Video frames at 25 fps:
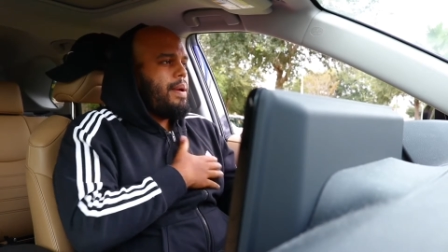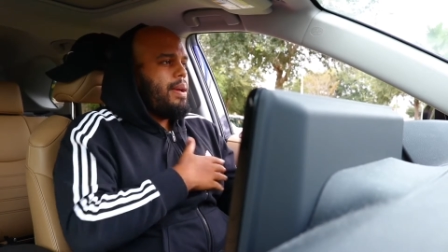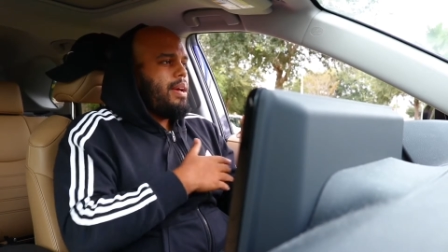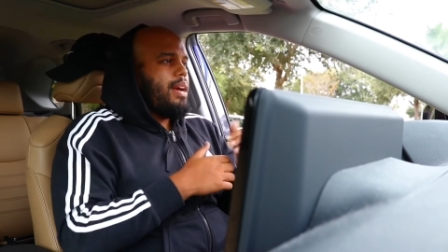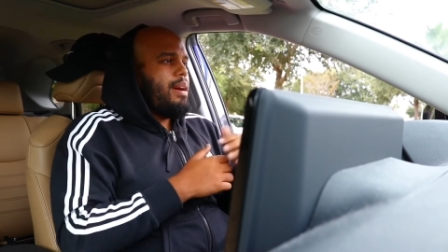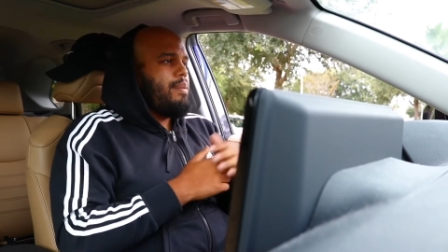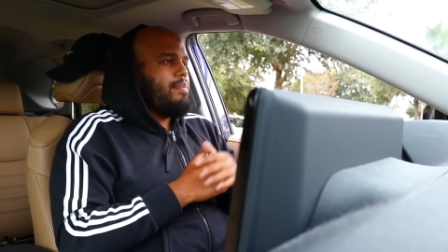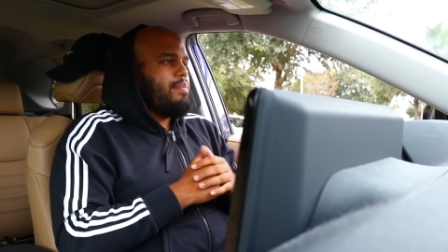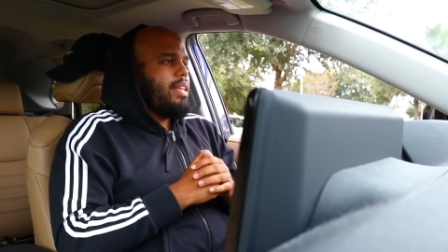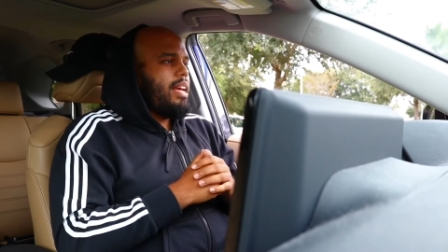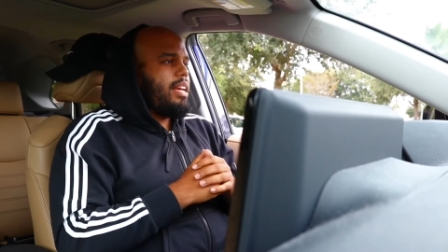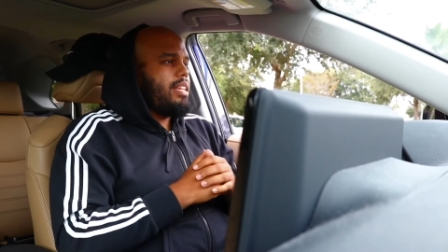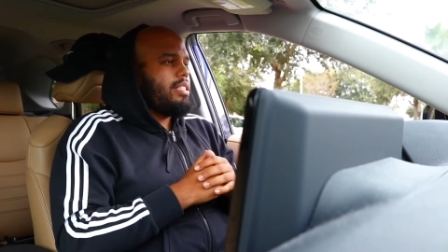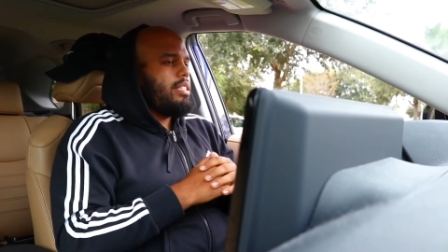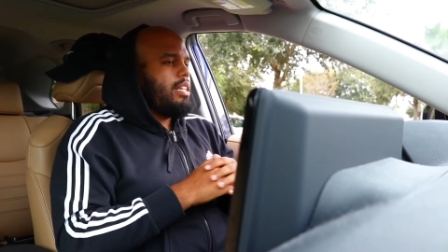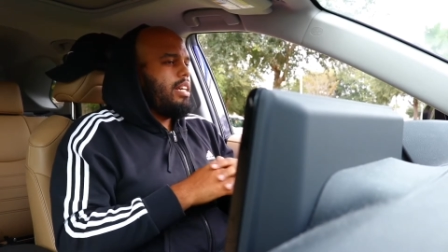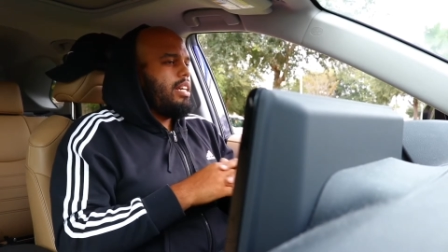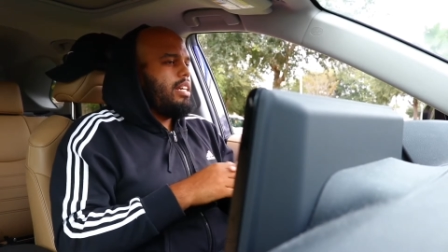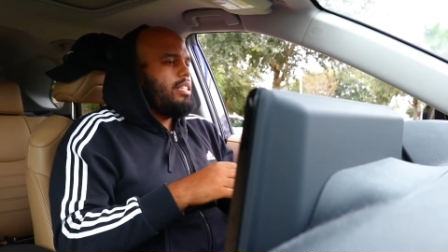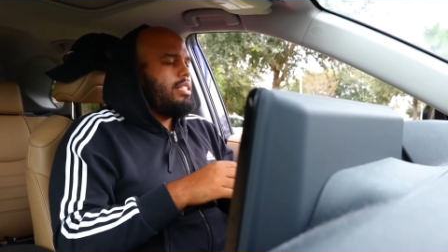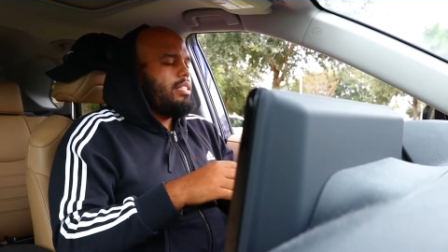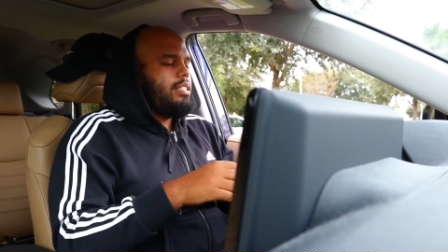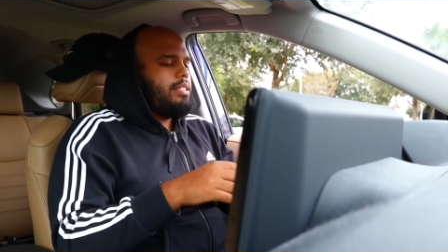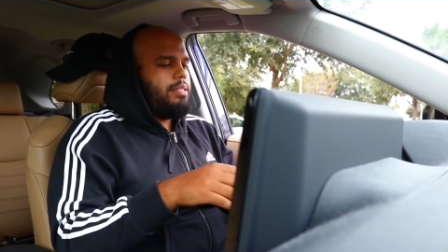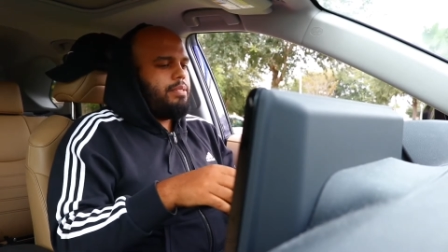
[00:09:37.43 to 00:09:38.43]
I'm next,
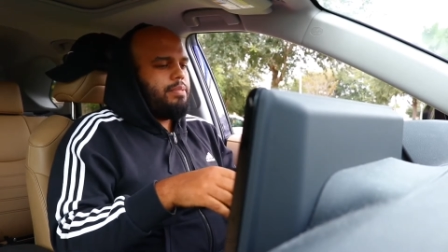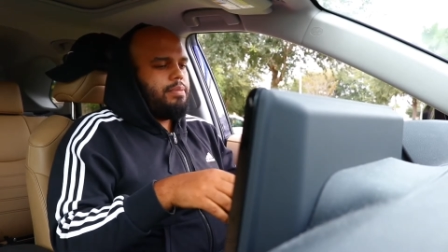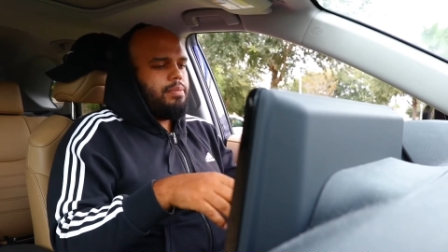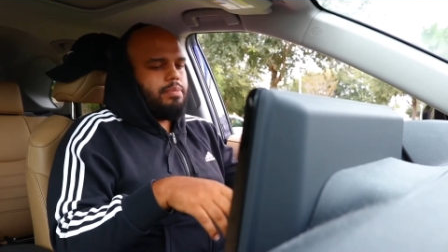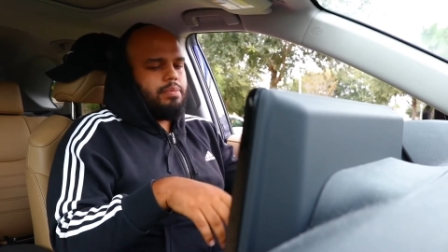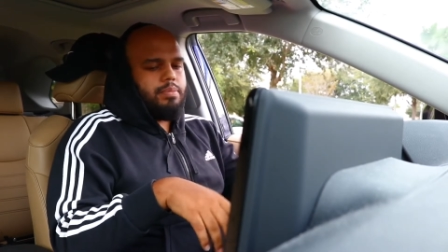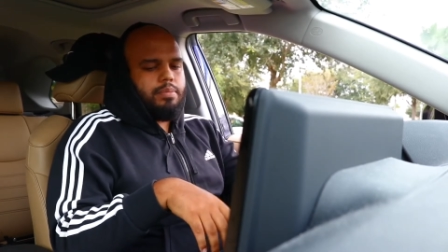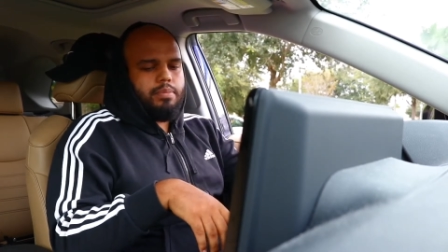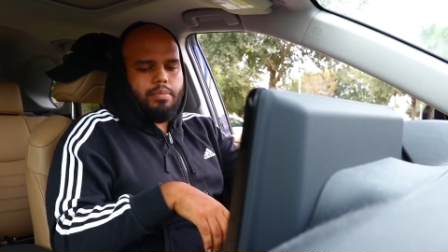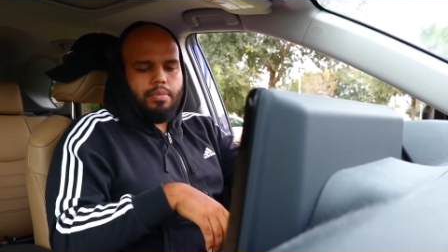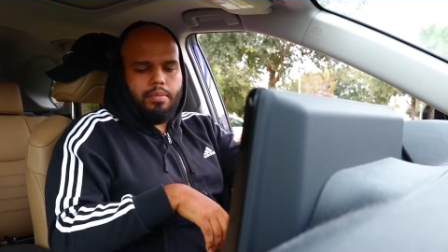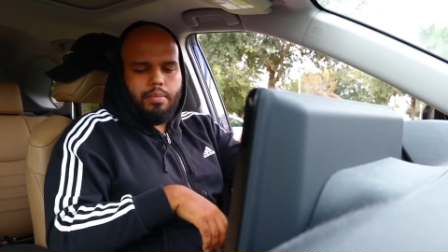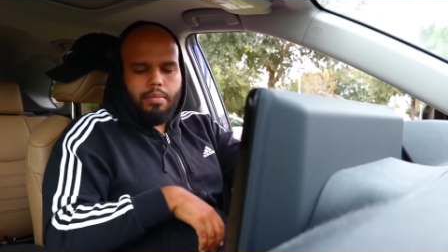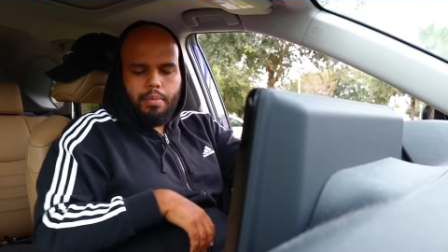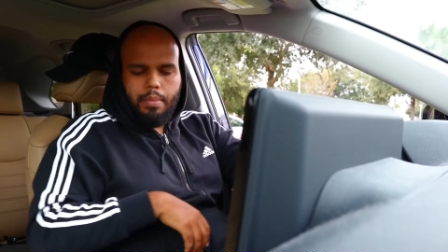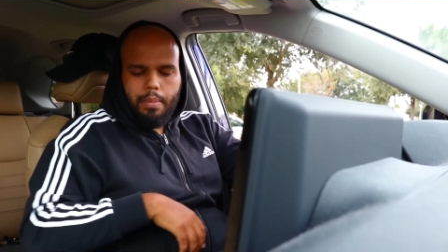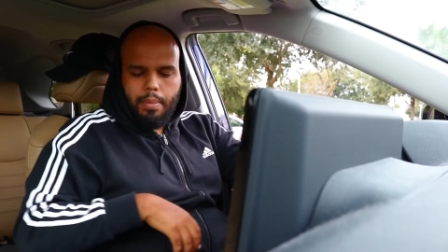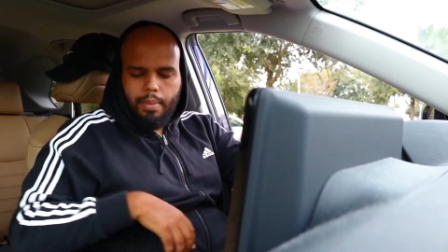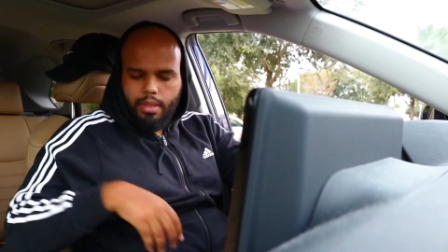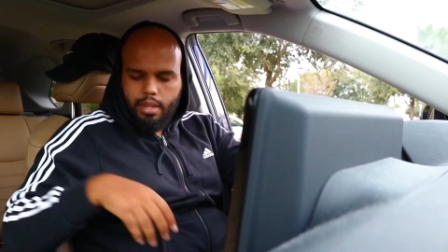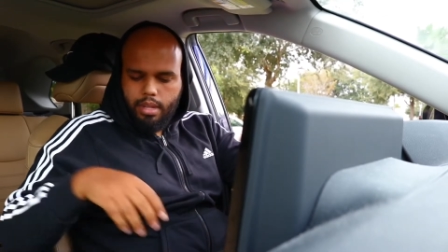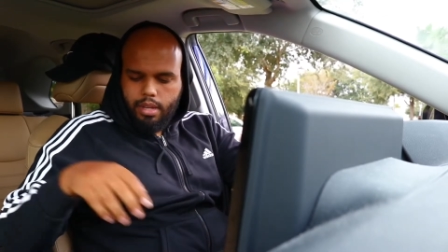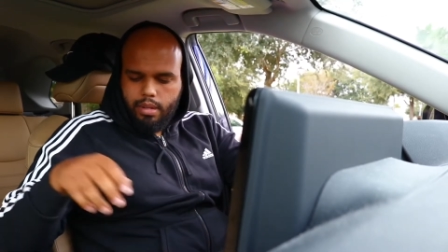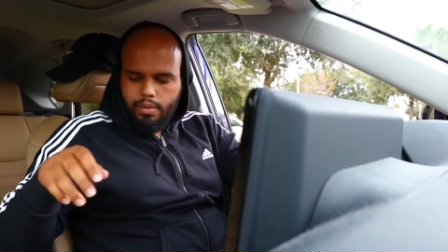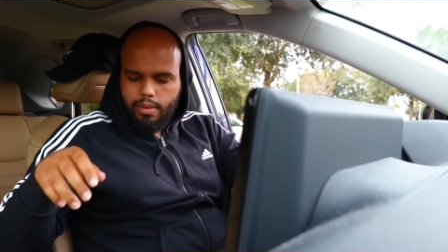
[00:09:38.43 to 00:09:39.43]
guys.
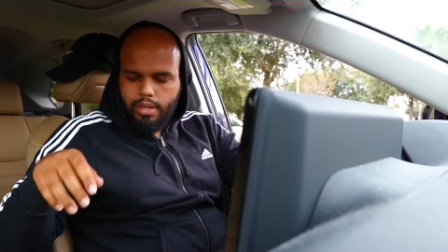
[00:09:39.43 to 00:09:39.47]
All